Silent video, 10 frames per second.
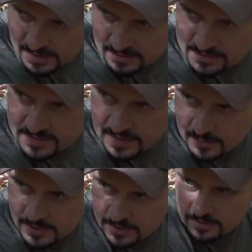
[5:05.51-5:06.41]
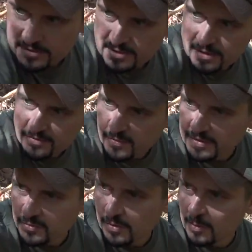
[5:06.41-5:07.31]
the same deer. There's another
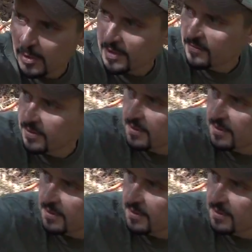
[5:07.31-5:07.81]
fresh rub right over